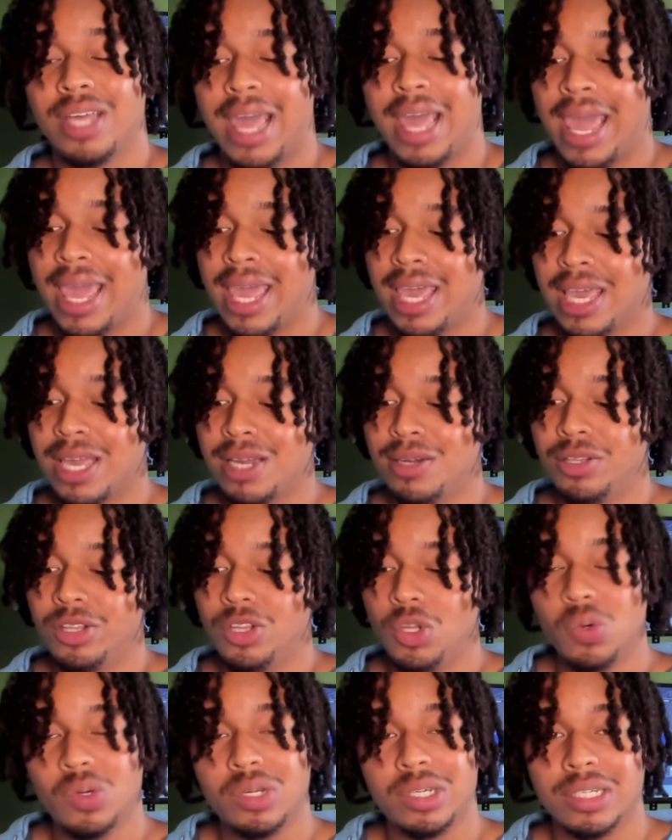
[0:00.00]
And
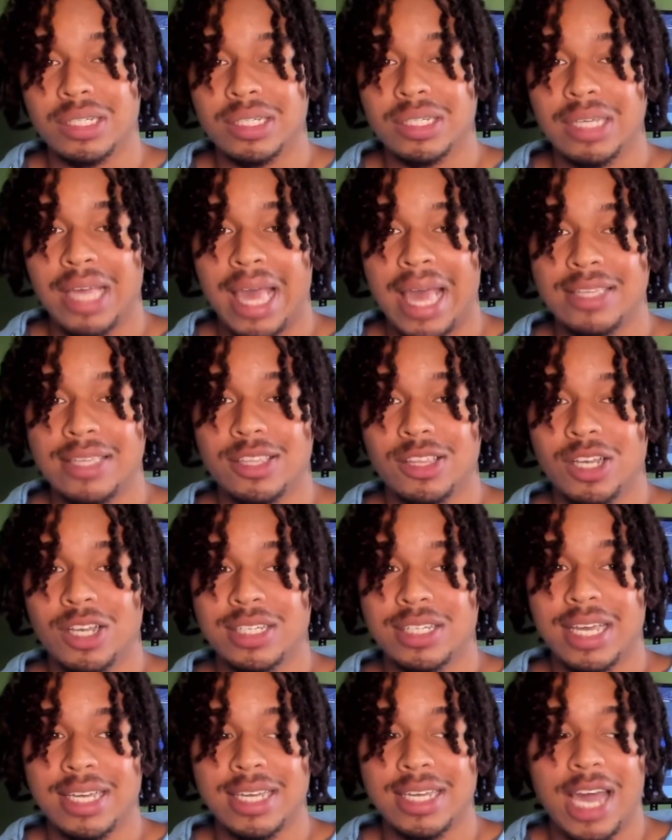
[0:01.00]
Luka has
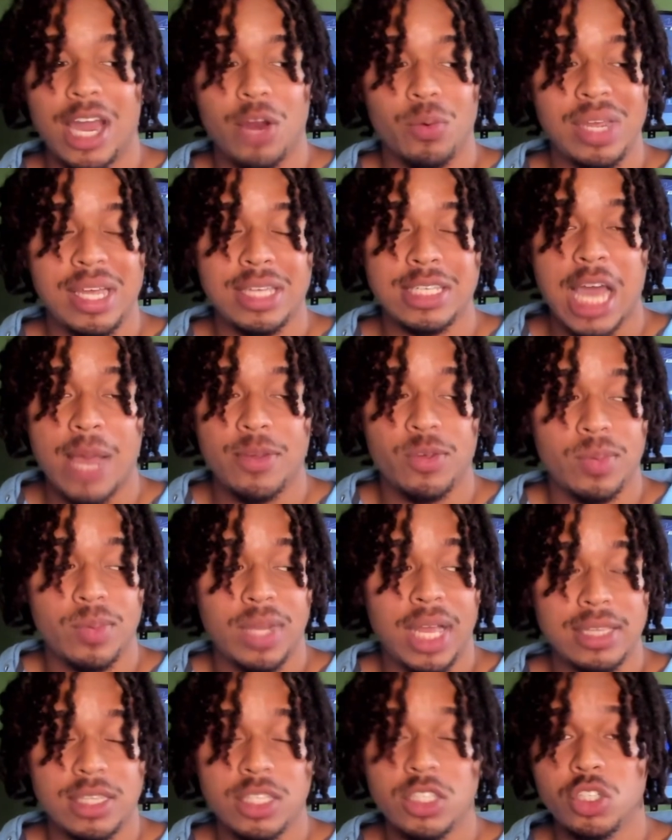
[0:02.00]
looked at Kyrie at times and been
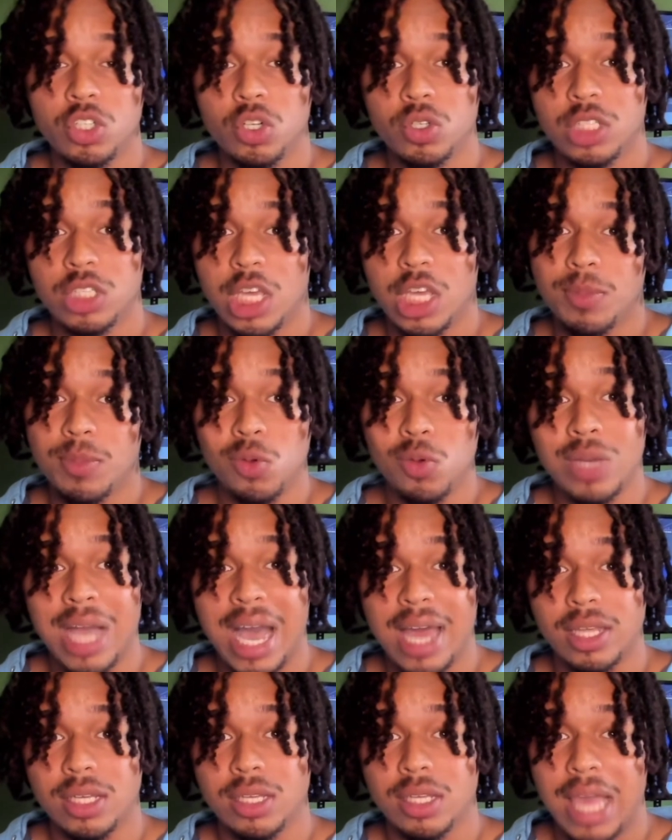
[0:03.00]
like, this is your team. You
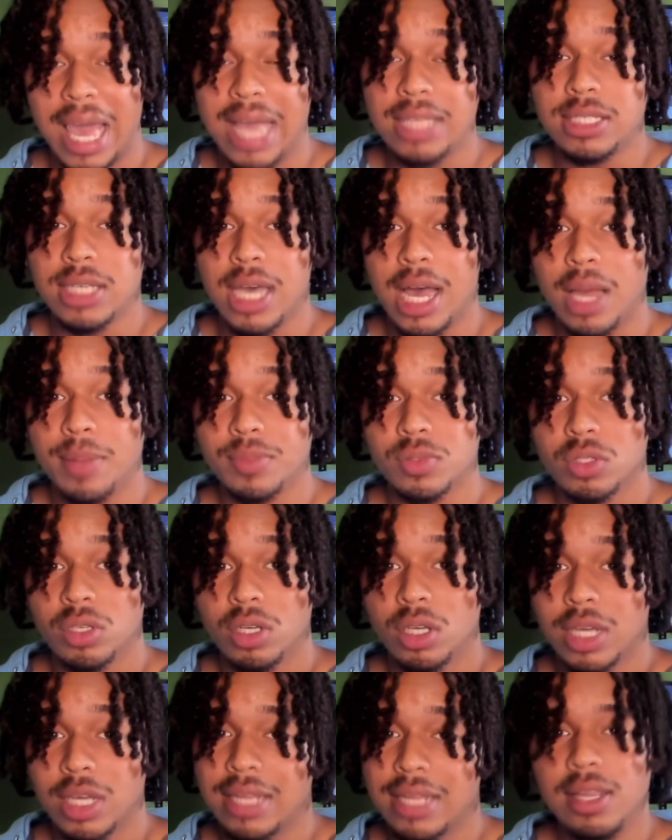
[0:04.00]
got it. At times.
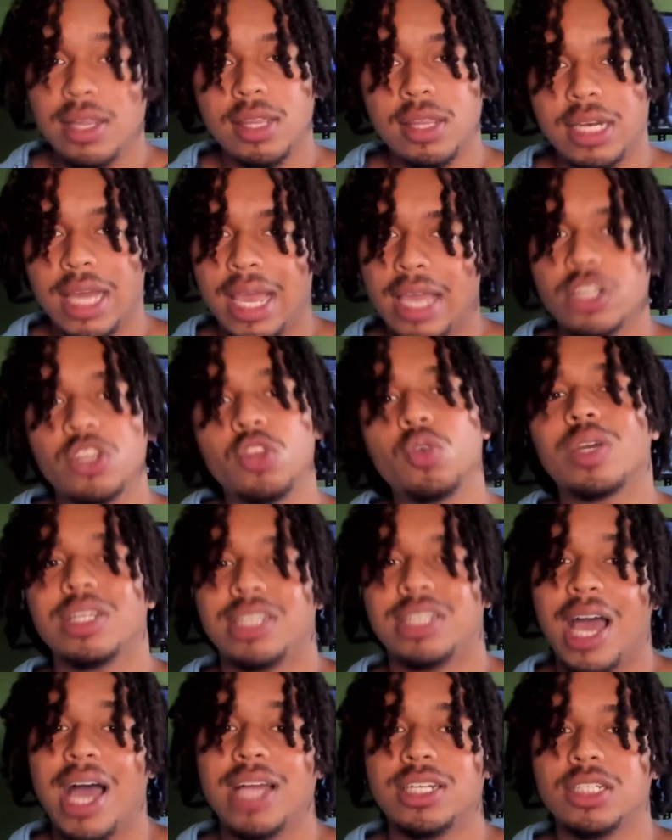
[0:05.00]
Because at the end of the day, it's Luka
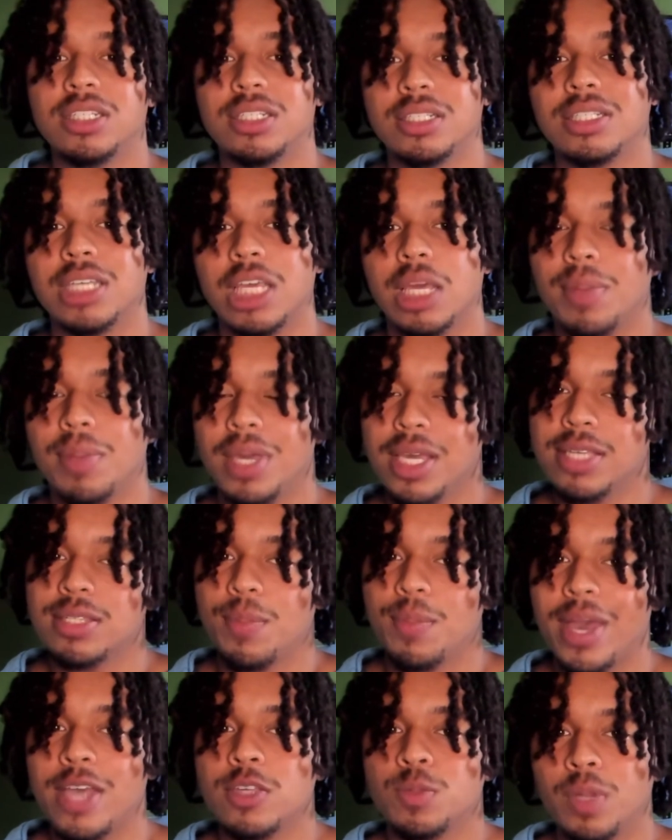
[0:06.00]
Doncic's team. He's the
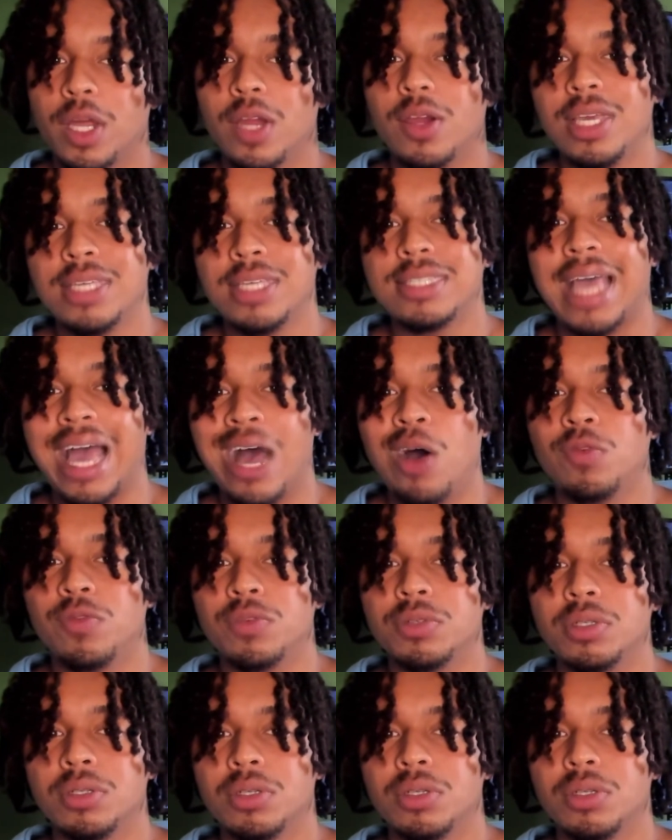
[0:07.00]
best player. He's the alpha.